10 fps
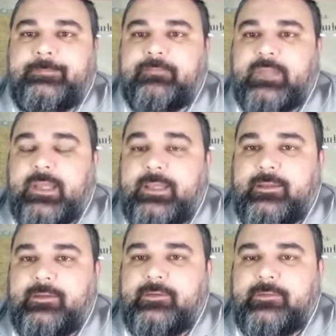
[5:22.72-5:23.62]

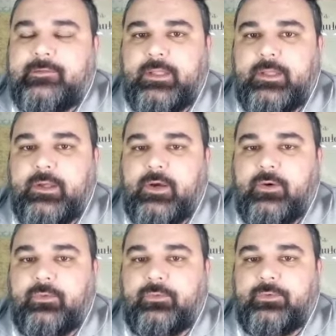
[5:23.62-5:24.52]
is, you
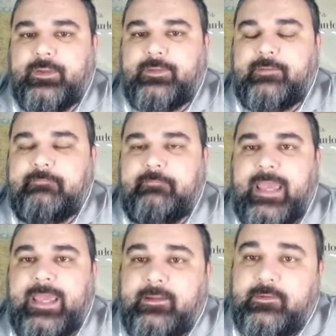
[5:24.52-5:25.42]
know, the
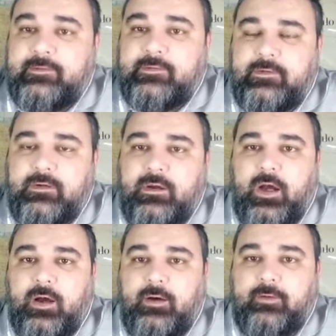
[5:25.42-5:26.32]
demands
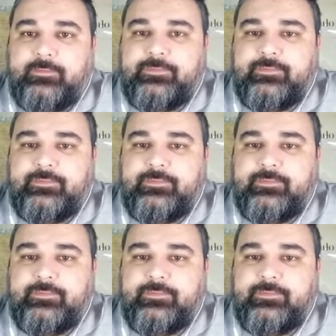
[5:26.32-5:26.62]
of